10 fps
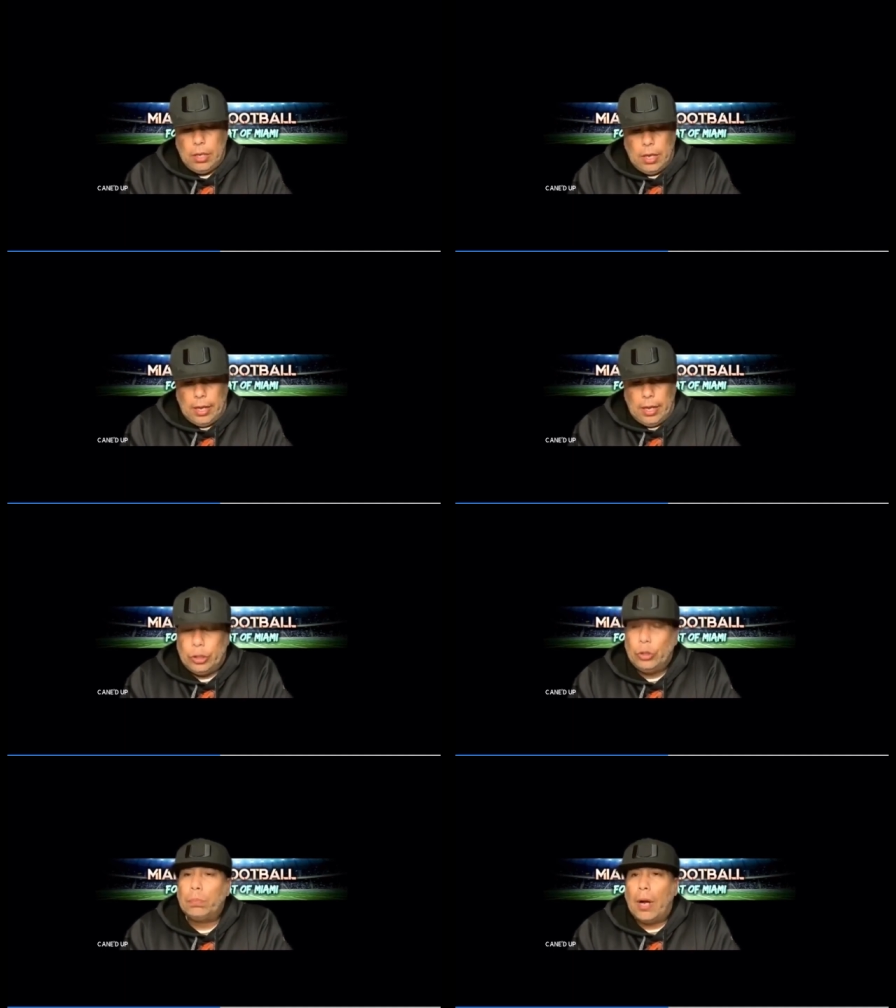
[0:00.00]
As
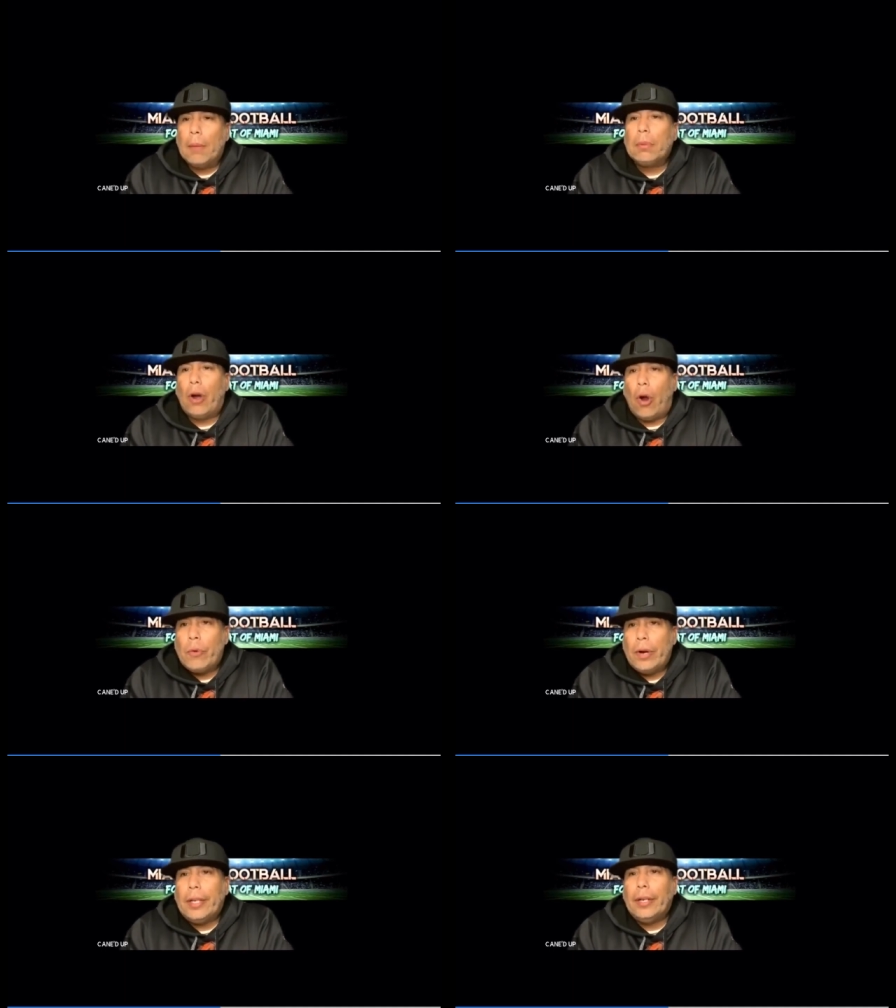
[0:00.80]
you probably
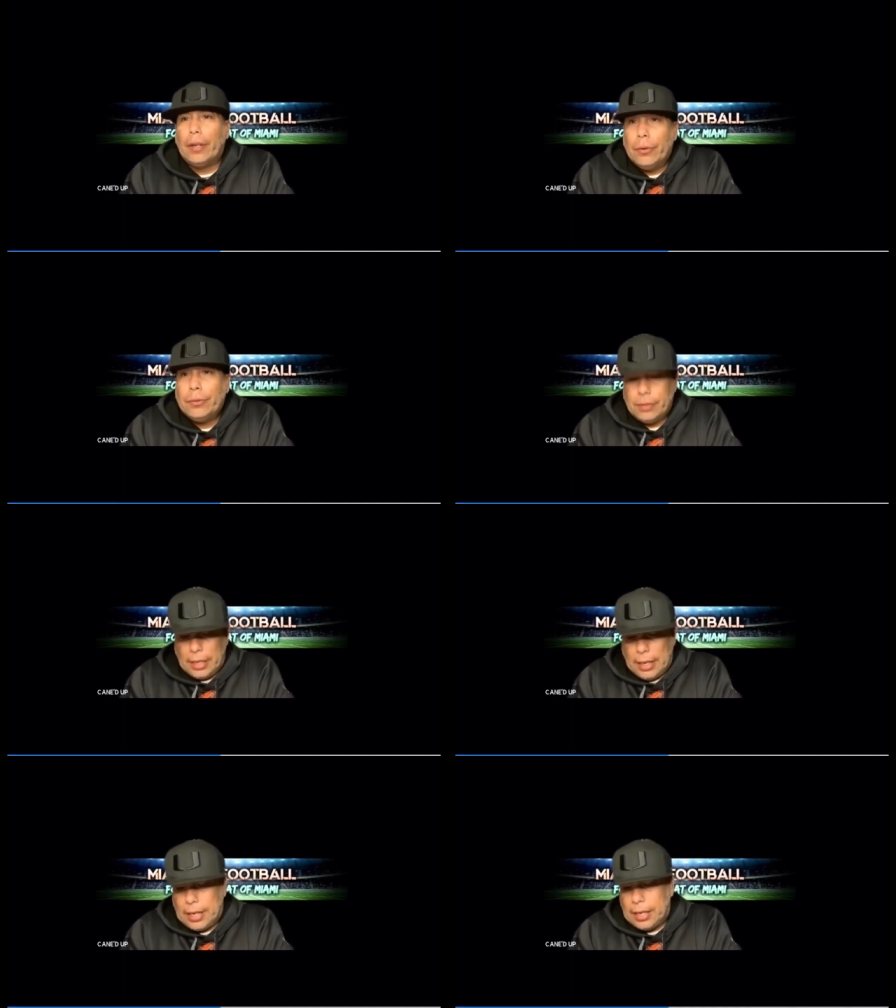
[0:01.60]
already know, they
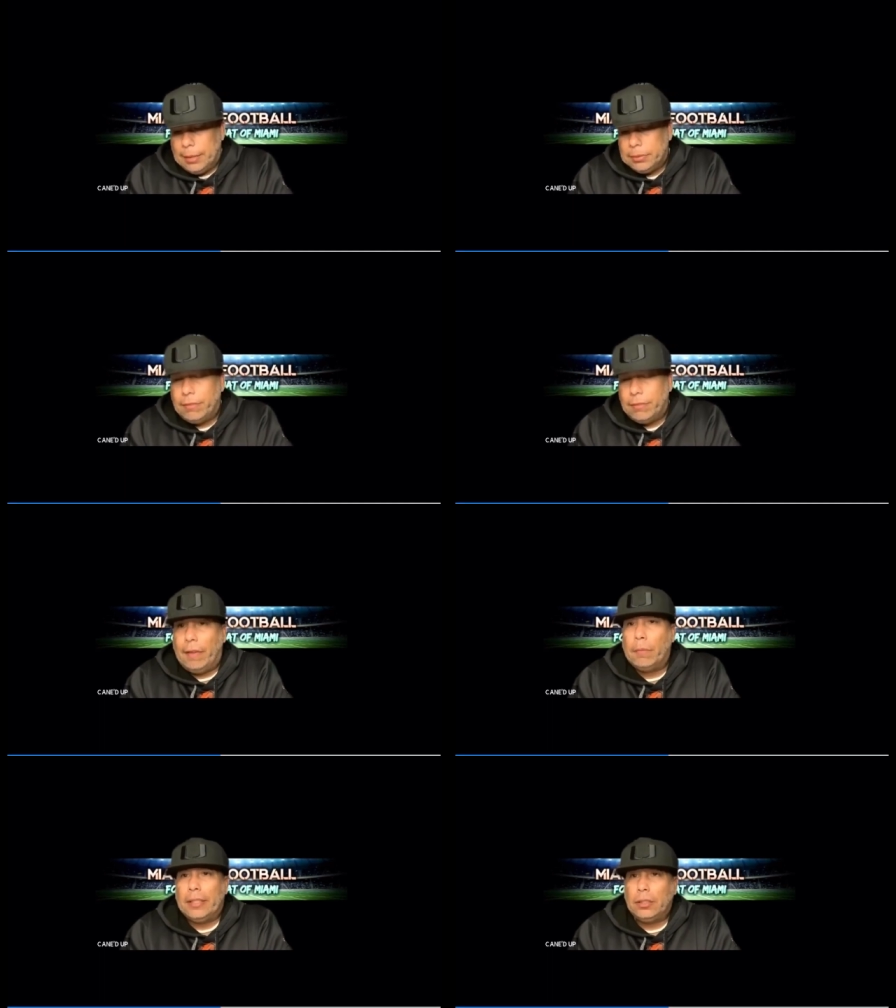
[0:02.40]
got Clemson favored
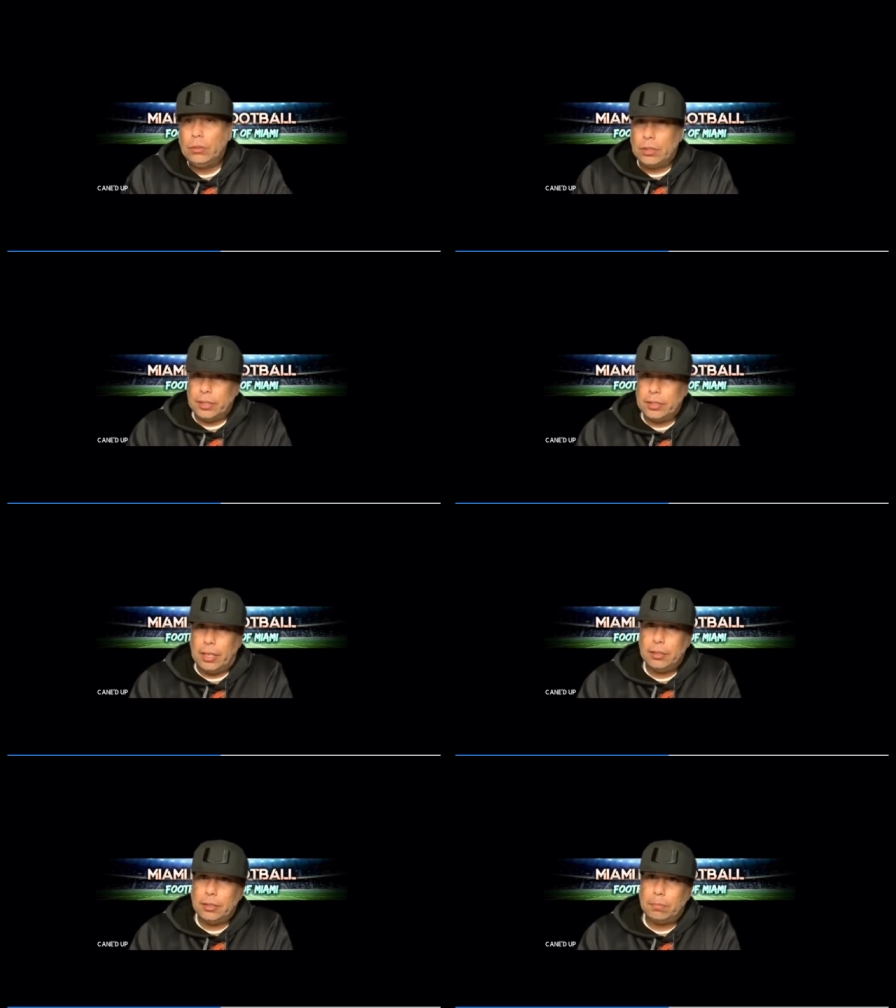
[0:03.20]
by two
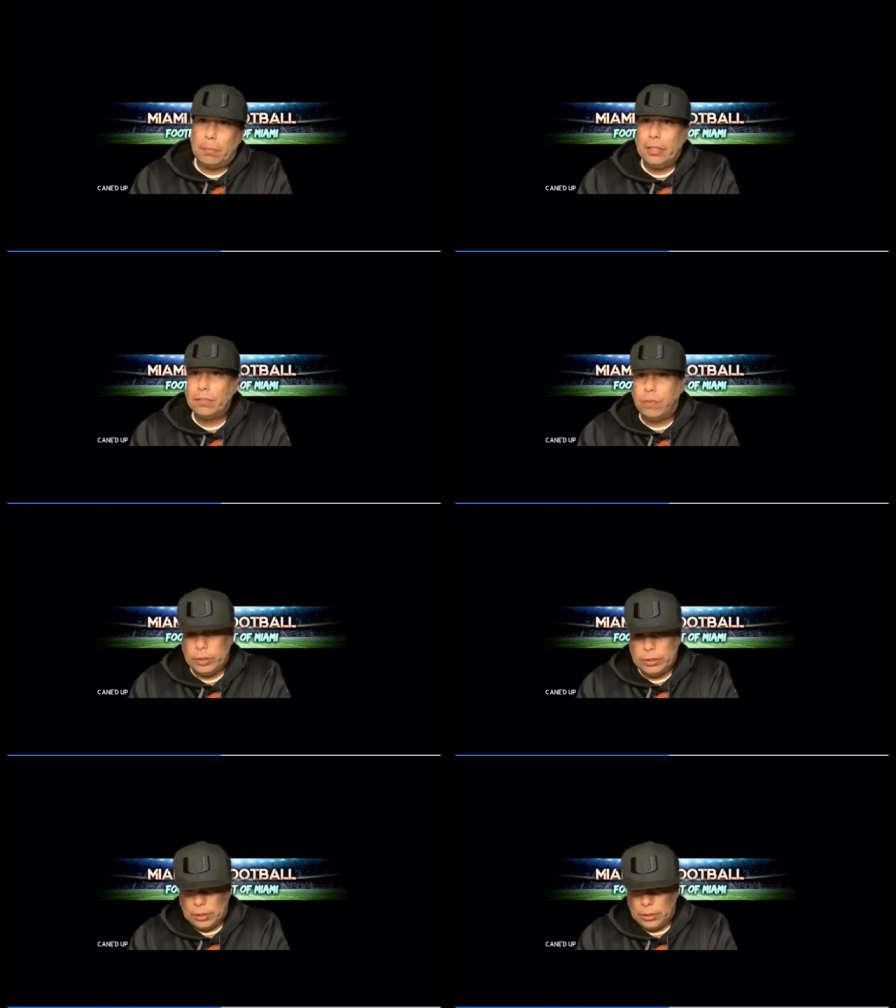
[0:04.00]
touchdowns, minus 14.